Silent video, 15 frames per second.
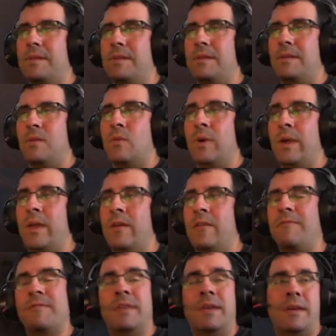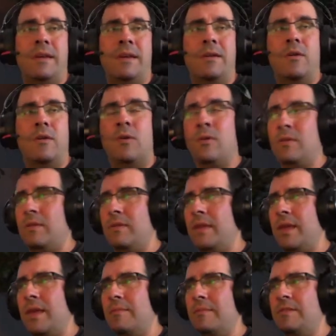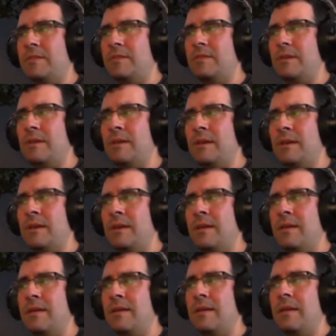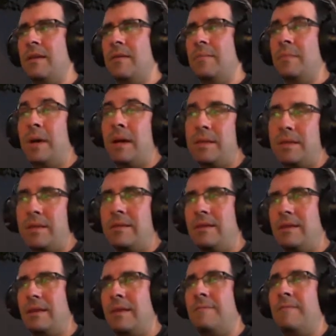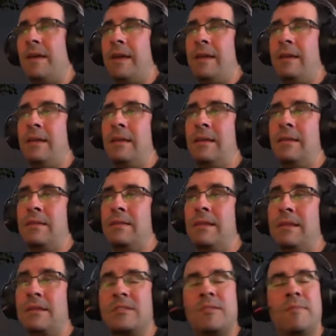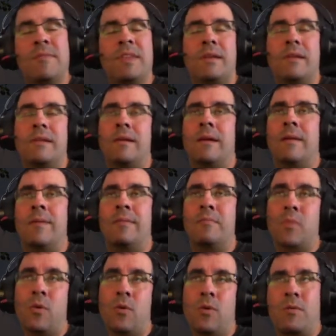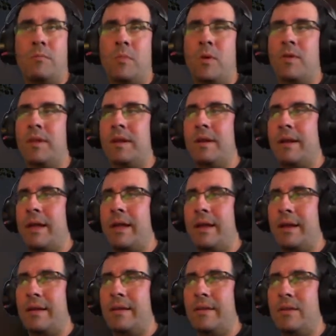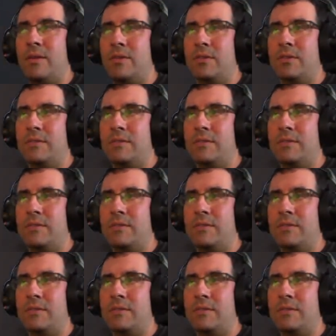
way of the old games. But if I need something a bit more modern, I can use